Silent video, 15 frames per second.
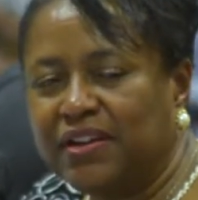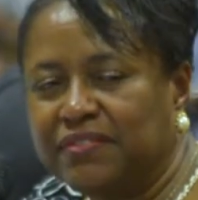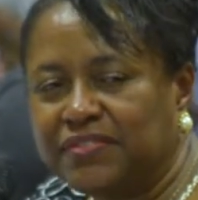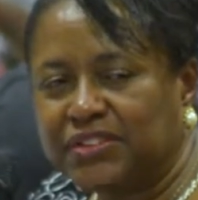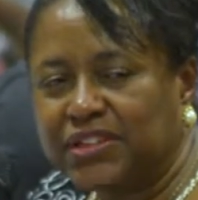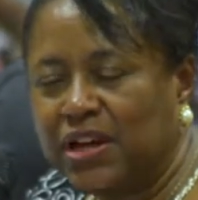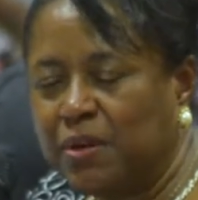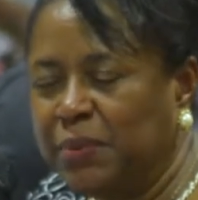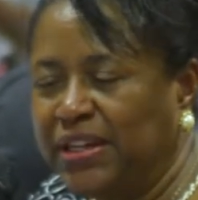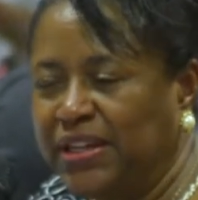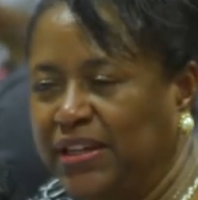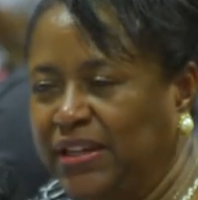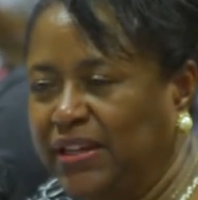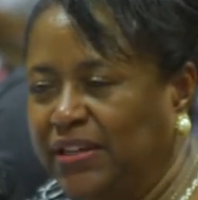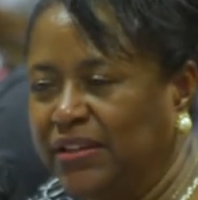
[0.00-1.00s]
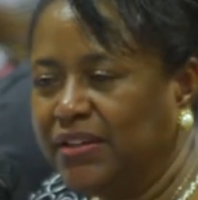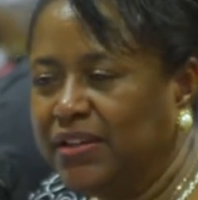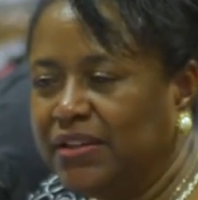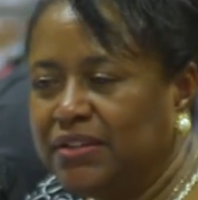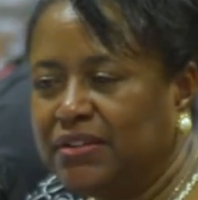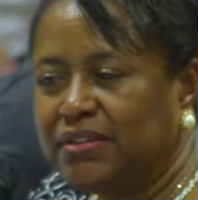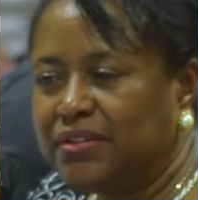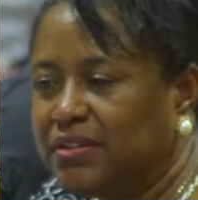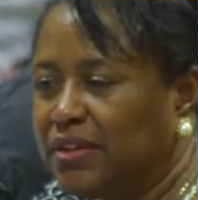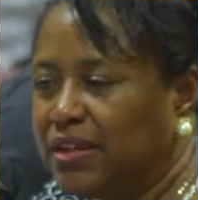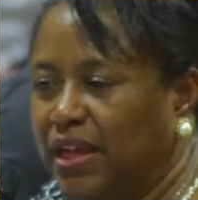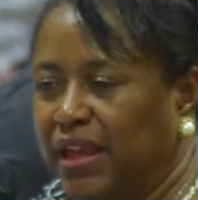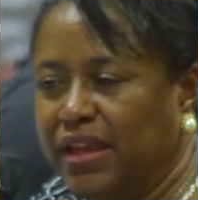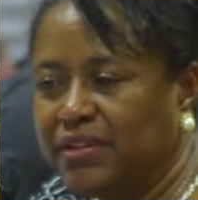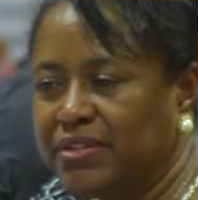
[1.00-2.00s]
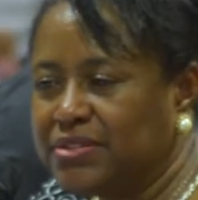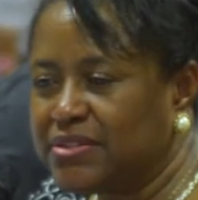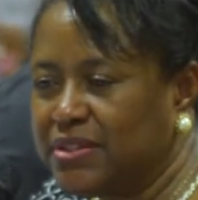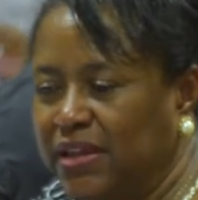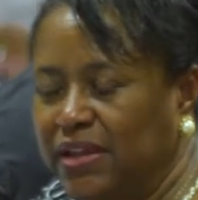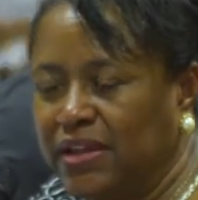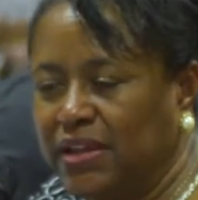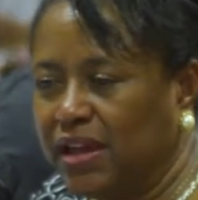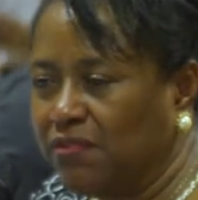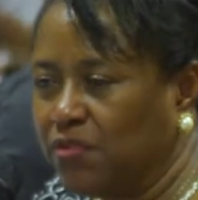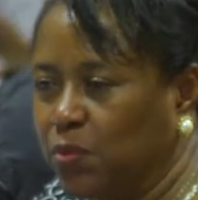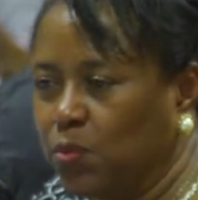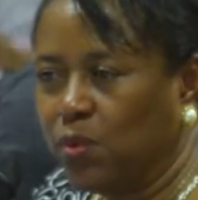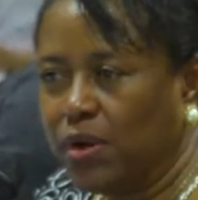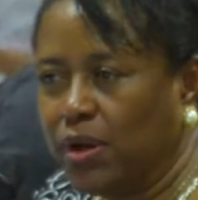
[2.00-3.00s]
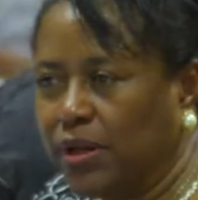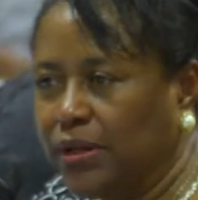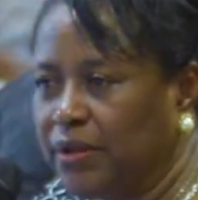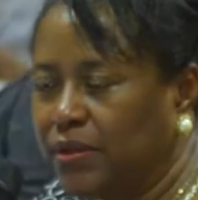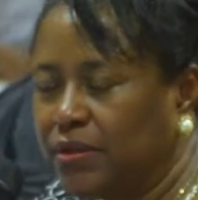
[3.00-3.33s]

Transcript: after coming in and seeing everyone,